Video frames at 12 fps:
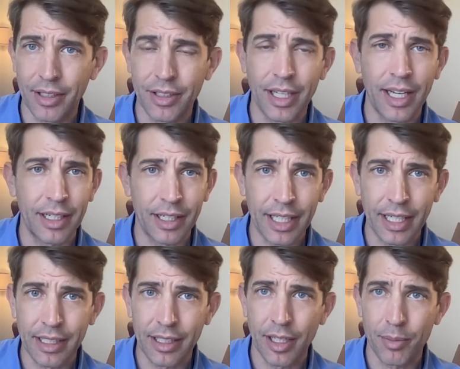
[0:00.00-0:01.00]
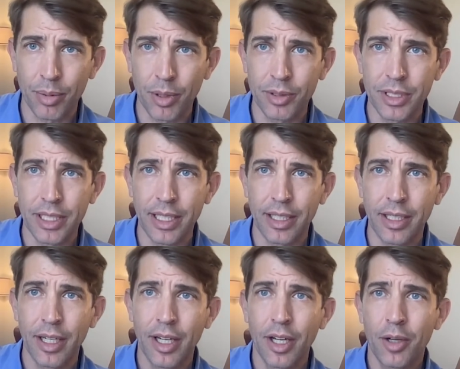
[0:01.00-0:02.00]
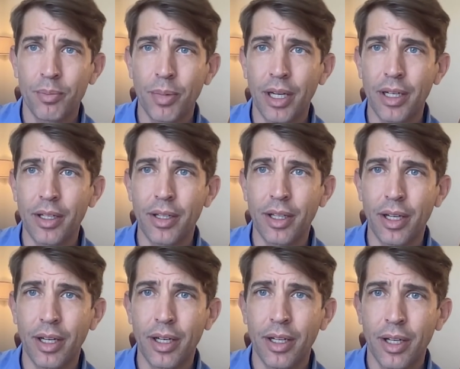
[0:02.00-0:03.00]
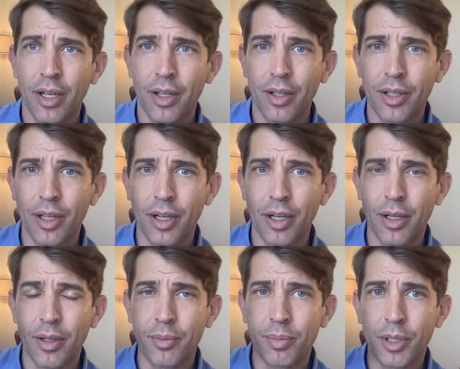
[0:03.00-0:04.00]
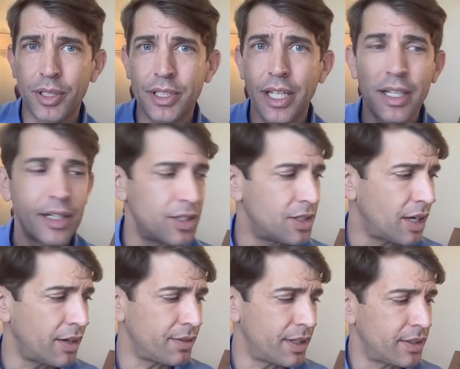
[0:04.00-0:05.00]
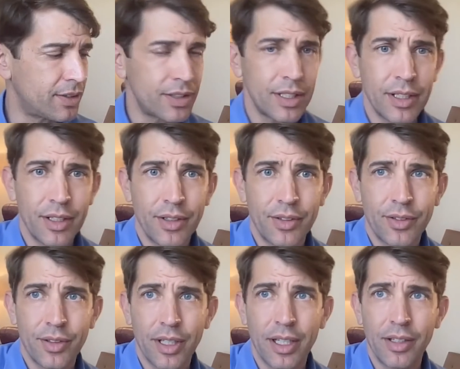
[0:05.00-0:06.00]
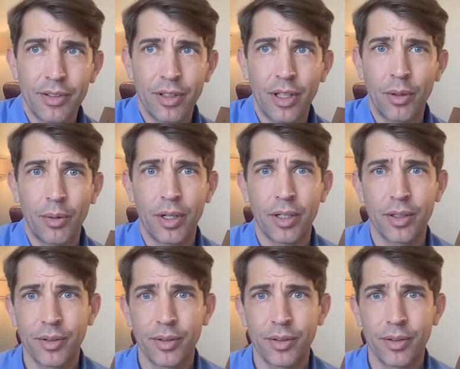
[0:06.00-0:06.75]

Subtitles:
in your diet, you're getting a lot of protein, but the percentage of it is lower.